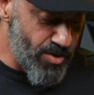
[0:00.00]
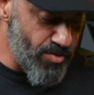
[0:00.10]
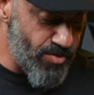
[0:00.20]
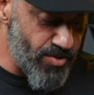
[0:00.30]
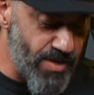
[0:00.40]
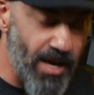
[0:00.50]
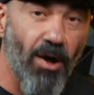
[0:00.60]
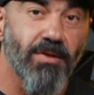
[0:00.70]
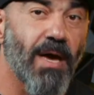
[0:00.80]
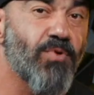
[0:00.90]
just set
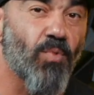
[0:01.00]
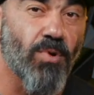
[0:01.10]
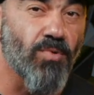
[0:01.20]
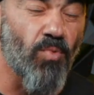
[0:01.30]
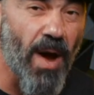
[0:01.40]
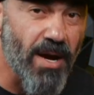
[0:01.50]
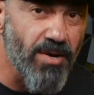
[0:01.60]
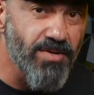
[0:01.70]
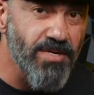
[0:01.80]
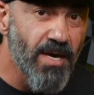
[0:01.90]
all types of world
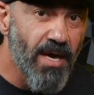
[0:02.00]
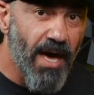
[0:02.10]
records.